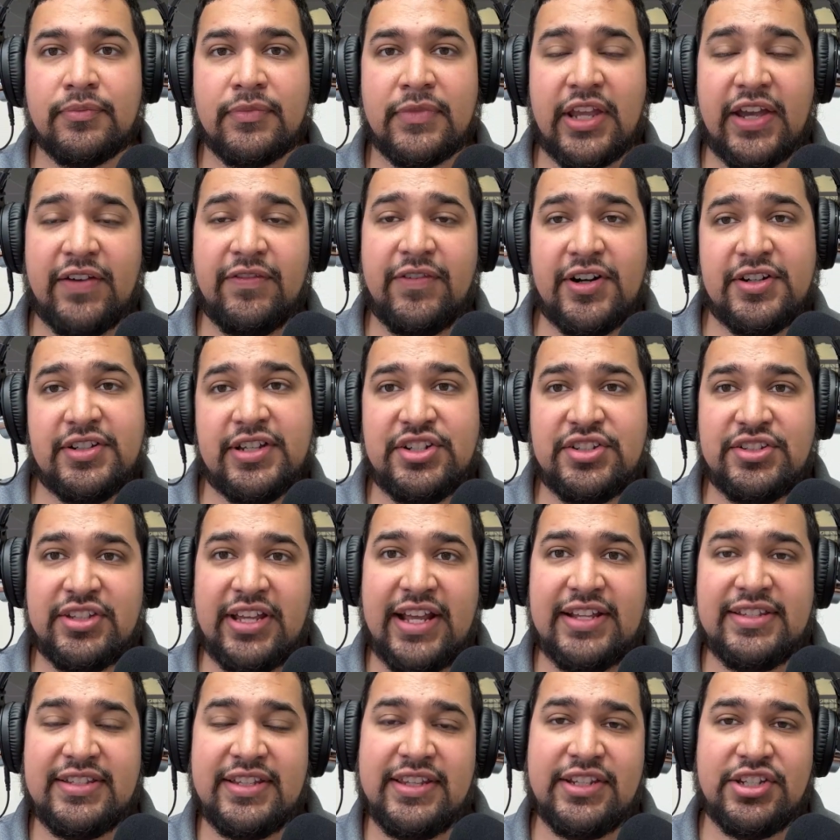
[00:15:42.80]
At first, I just
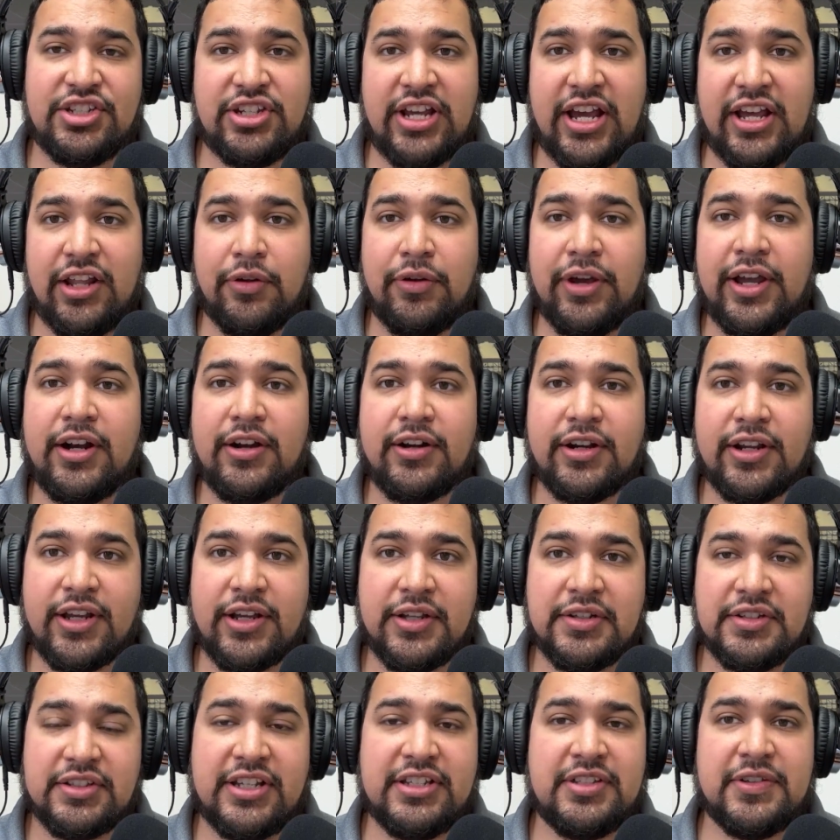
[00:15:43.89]
danced in the shallow area
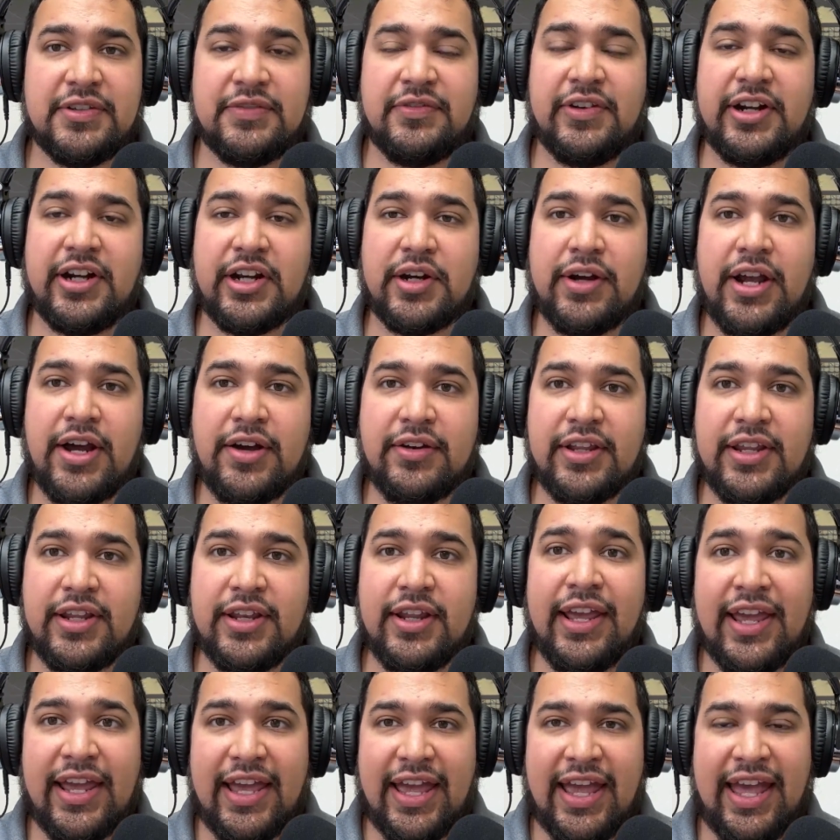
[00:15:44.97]
just because it was very crowded.
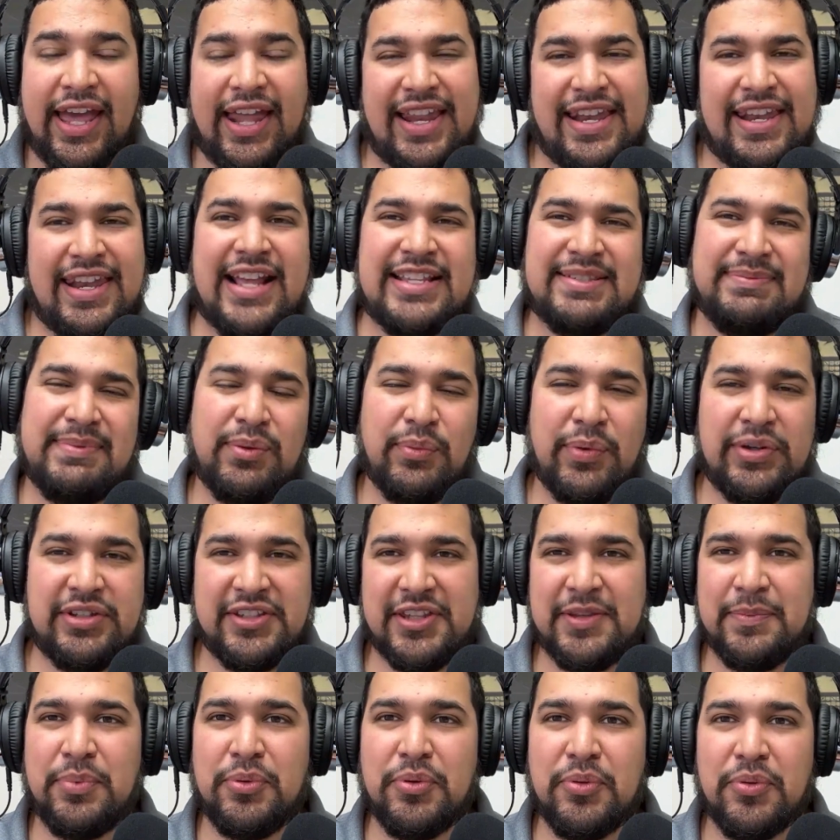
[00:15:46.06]
And I danced my way to
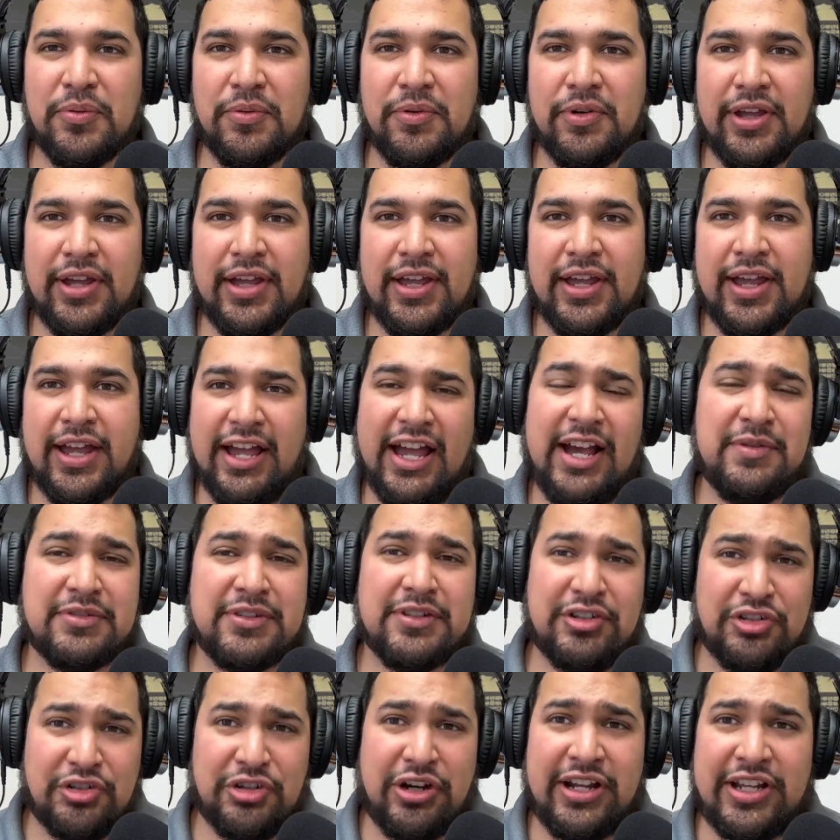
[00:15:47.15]
the pool. I was
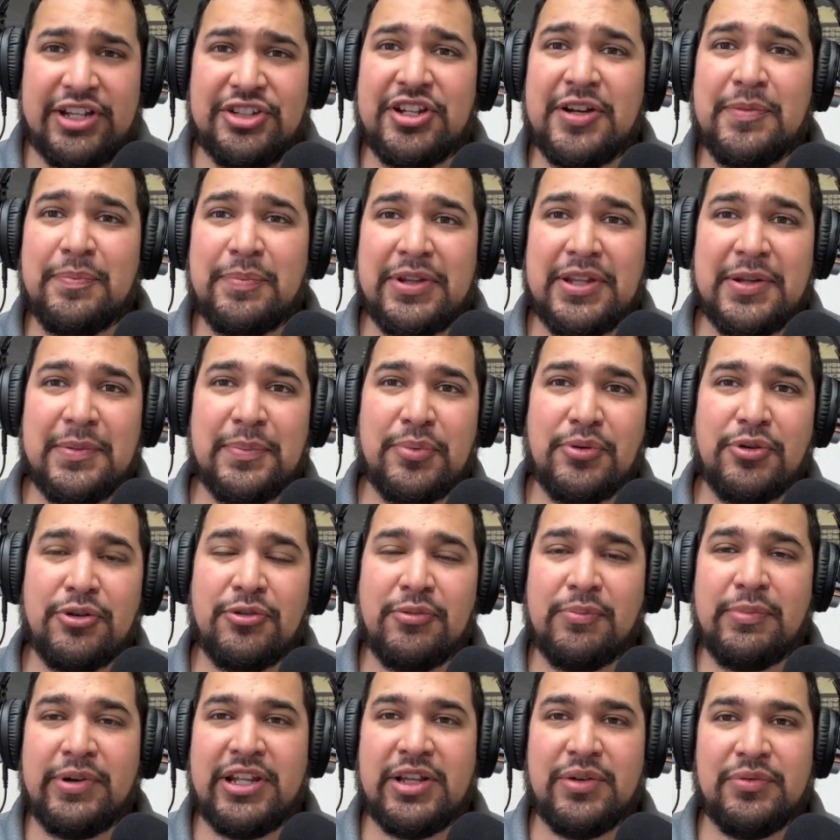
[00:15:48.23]
going to try to jump in the pool,
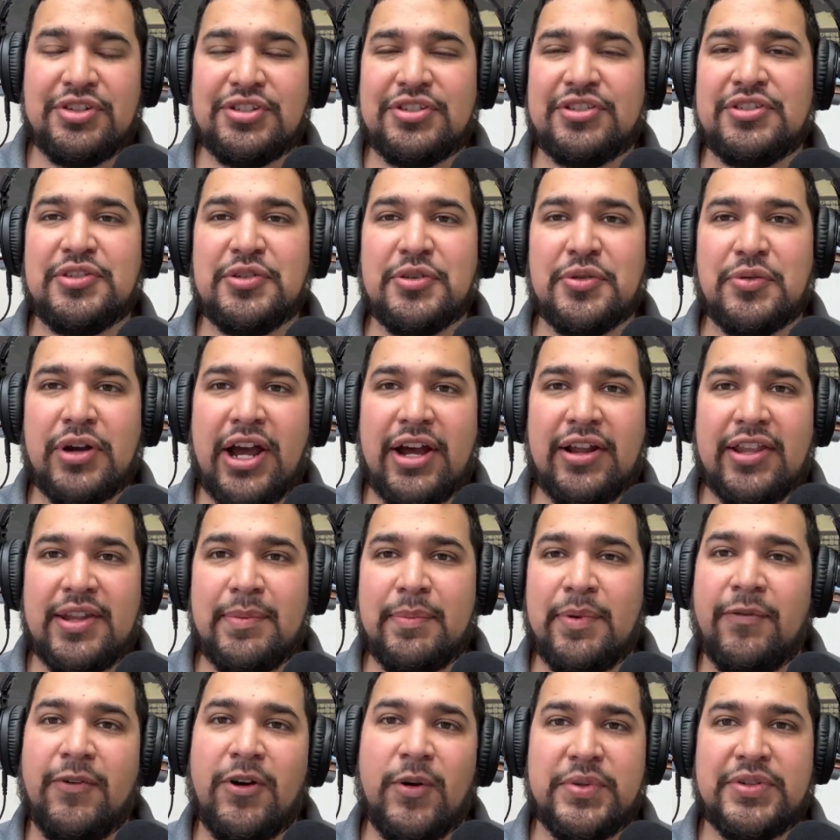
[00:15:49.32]
but it was just too crowded. The
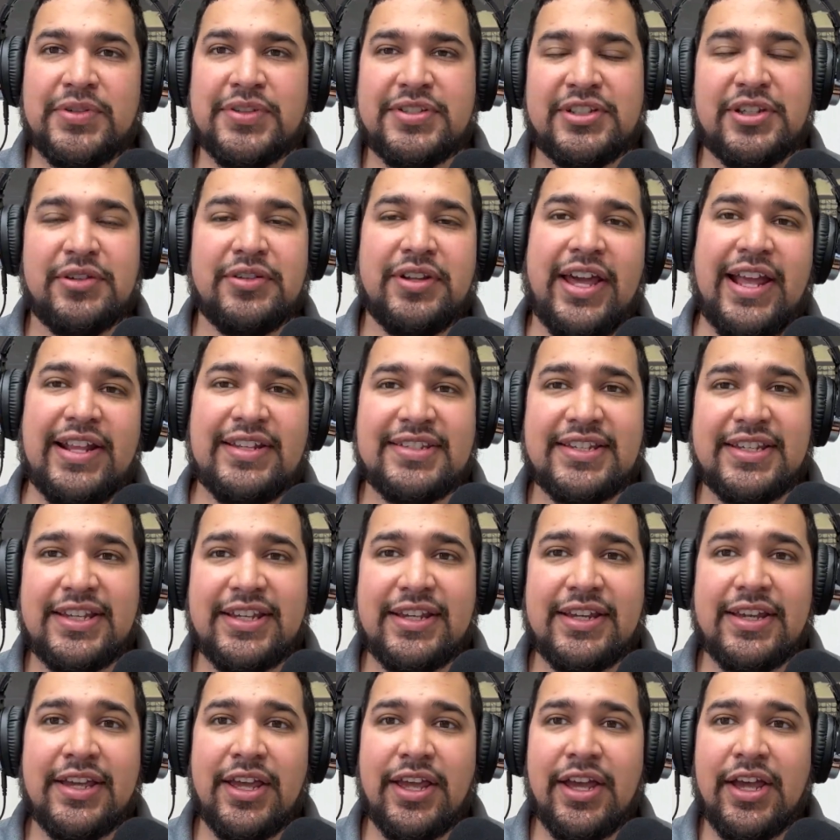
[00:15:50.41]
performers were still dancing.
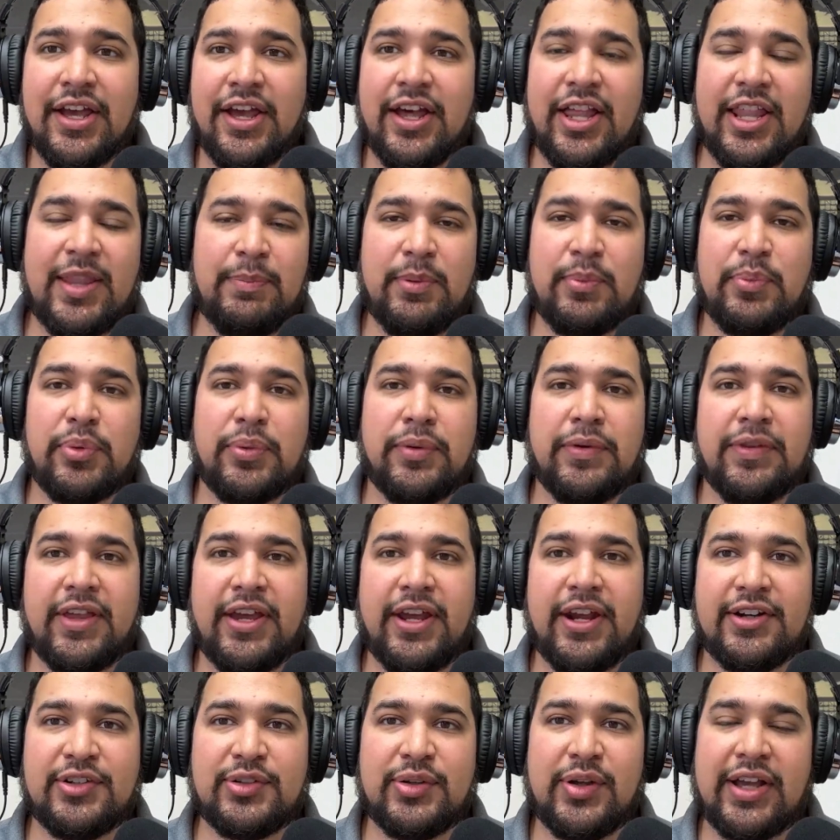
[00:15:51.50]
Other people were
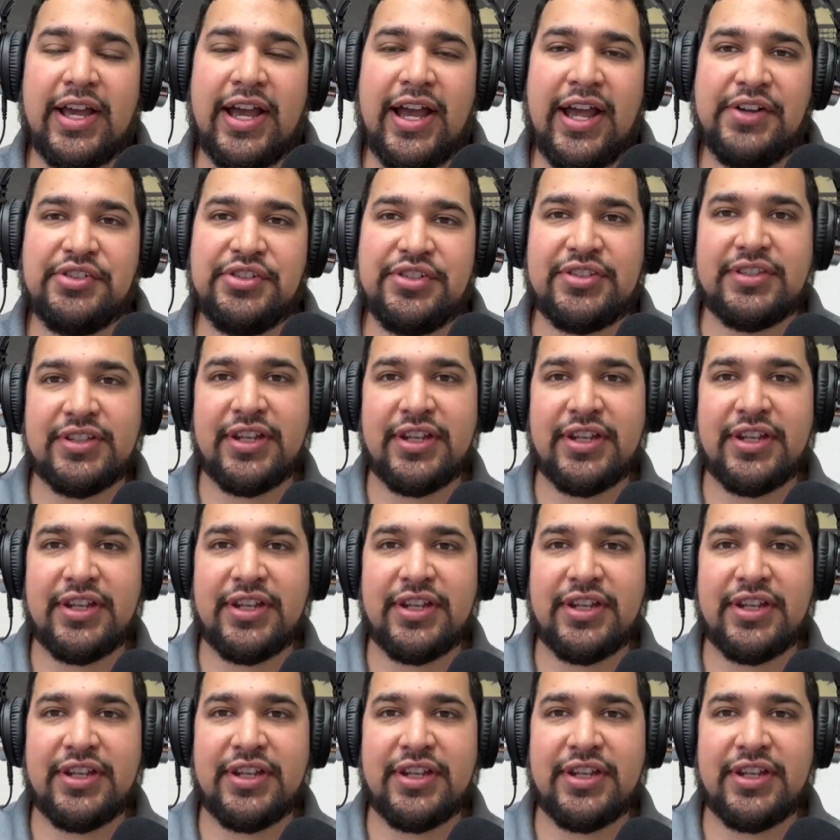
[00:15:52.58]
there. So I kind of just